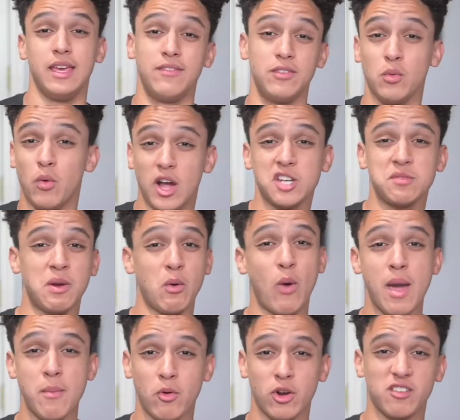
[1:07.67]
If you watch my
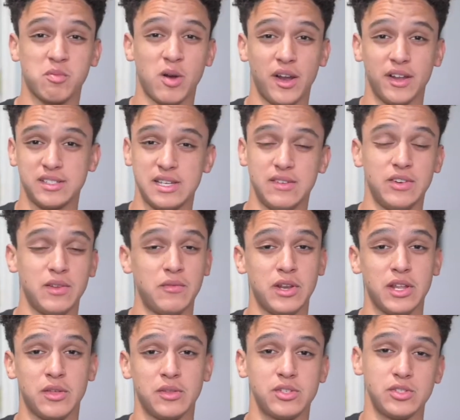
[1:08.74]
whiteboard of productivity
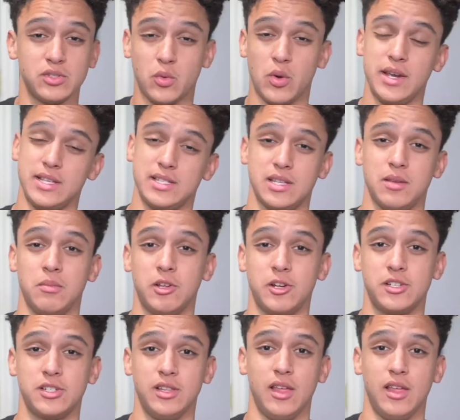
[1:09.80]
video, this is quite similar to